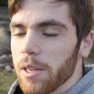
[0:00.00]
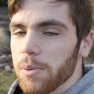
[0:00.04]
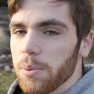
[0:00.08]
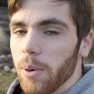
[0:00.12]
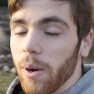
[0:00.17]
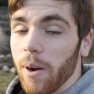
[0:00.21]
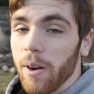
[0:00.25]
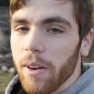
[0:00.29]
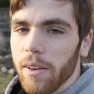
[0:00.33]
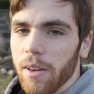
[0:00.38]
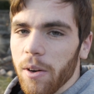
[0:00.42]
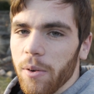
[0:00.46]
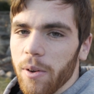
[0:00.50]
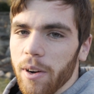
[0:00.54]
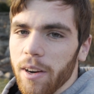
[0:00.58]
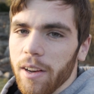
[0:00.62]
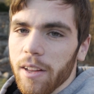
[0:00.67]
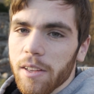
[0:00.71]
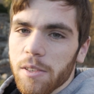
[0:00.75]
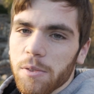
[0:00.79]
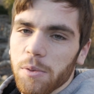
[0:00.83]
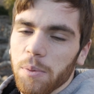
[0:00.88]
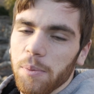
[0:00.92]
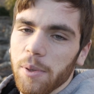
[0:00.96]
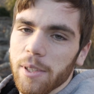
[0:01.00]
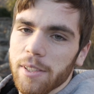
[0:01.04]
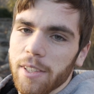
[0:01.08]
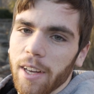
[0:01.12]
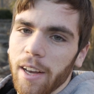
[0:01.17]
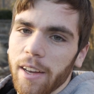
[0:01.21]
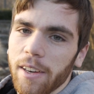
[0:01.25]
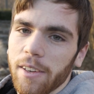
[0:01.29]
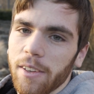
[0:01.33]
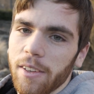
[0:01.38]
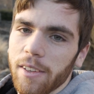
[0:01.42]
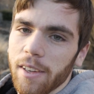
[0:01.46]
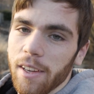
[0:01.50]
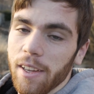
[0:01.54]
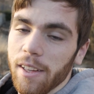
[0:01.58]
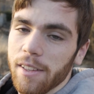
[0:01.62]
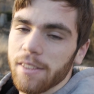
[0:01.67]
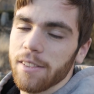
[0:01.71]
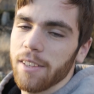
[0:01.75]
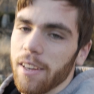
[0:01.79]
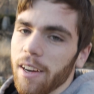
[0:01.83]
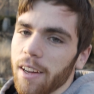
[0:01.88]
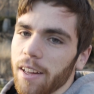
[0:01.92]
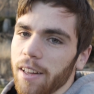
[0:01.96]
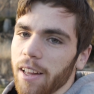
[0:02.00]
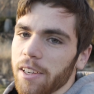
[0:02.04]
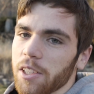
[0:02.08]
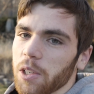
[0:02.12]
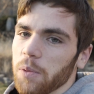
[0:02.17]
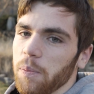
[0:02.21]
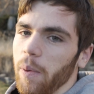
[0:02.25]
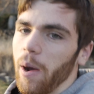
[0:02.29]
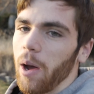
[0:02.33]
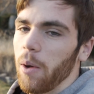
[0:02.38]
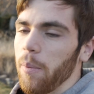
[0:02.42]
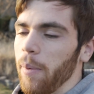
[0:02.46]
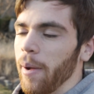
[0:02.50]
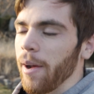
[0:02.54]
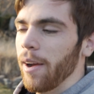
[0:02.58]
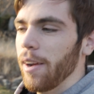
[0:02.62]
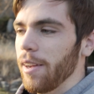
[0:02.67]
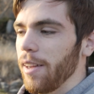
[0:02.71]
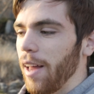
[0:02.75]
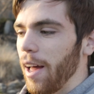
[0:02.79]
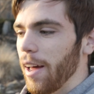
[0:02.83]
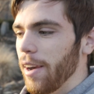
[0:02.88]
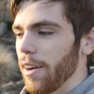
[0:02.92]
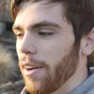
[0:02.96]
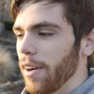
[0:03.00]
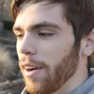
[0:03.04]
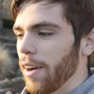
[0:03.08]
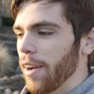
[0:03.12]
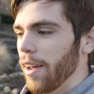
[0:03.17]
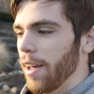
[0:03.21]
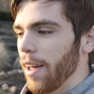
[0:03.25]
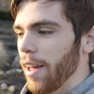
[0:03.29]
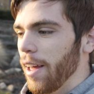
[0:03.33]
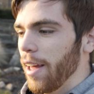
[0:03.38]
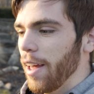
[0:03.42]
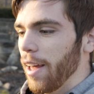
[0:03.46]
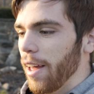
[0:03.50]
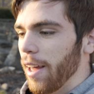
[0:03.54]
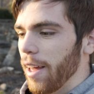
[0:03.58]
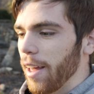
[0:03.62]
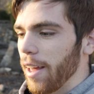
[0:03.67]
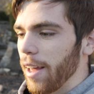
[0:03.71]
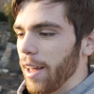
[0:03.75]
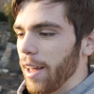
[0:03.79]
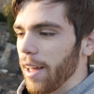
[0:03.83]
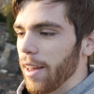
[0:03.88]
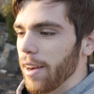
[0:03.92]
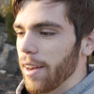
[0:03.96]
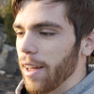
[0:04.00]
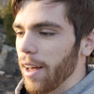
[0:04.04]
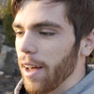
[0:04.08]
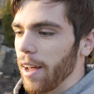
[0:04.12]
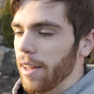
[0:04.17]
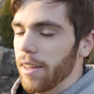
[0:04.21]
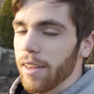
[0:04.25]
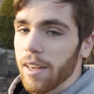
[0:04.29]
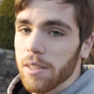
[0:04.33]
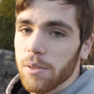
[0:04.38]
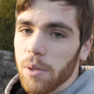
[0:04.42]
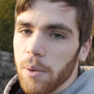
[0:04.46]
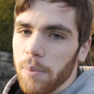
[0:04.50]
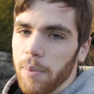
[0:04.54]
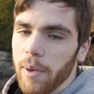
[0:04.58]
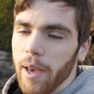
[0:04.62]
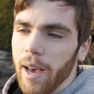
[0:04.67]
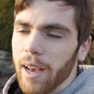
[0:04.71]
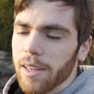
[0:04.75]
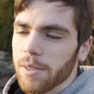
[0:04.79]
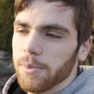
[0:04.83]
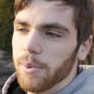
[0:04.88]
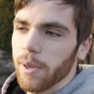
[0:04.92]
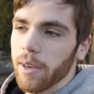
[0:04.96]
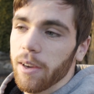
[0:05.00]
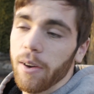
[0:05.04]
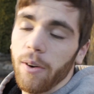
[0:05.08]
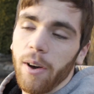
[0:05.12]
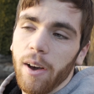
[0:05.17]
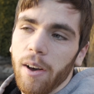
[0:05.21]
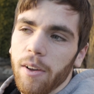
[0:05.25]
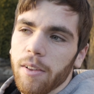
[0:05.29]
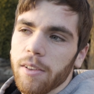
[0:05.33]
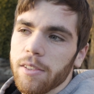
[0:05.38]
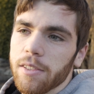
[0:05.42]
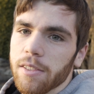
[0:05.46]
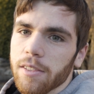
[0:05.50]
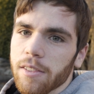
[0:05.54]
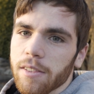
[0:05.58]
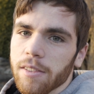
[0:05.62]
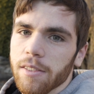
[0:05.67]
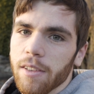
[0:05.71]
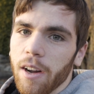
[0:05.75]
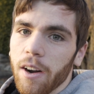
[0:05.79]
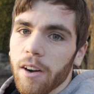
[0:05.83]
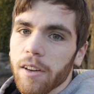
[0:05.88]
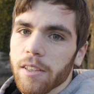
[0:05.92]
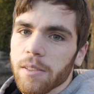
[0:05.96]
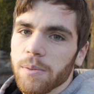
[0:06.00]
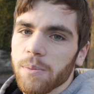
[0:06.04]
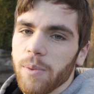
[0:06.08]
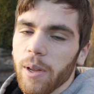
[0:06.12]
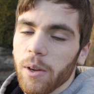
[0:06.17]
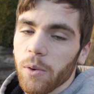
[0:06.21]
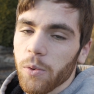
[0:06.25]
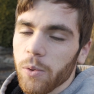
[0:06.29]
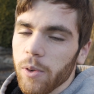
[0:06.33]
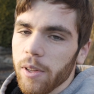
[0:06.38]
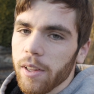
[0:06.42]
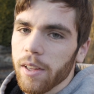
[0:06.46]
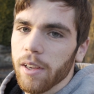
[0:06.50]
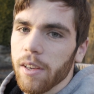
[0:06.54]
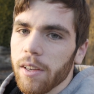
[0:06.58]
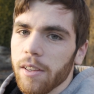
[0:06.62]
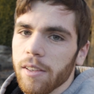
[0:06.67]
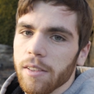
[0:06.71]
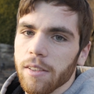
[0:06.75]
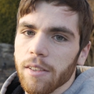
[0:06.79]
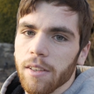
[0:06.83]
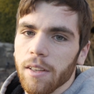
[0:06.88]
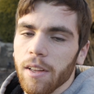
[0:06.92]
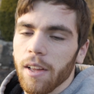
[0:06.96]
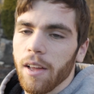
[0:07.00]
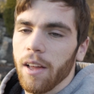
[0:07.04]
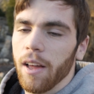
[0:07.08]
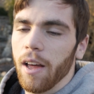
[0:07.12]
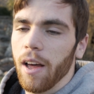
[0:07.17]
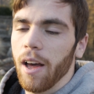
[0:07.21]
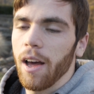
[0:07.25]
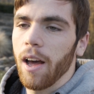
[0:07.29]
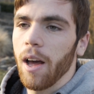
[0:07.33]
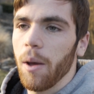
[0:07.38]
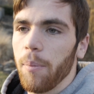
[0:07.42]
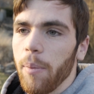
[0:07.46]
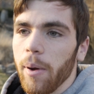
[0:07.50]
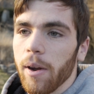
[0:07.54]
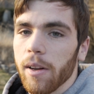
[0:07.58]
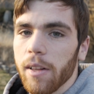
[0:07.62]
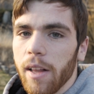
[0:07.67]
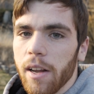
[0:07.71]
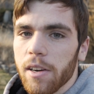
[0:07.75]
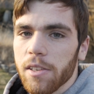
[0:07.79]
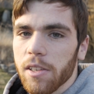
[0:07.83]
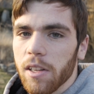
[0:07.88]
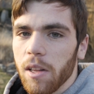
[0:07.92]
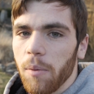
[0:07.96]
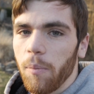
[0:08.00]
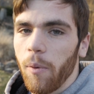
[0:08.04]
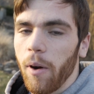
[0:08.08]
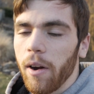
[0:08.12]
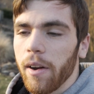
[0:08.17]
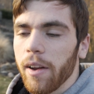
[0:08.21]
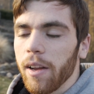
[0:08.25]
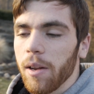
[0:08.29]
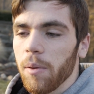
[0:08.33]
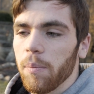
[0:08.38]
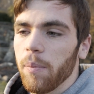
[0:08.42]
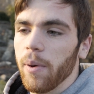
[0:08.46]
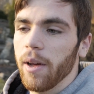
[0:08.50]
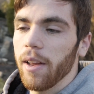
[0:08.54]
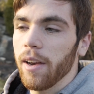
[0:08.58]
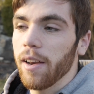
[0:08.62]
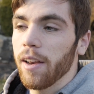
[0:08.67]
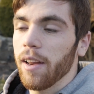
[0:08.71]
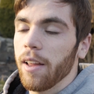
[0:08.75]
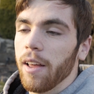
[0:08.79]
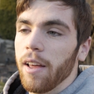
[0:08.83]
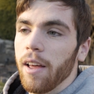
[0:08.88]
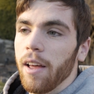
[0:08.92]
you guys probably already know what it is from the title. It's an electric powered paraglider, and uh, you guys might be asking me like, well, there's already some like really good uh, paragliders on the market, but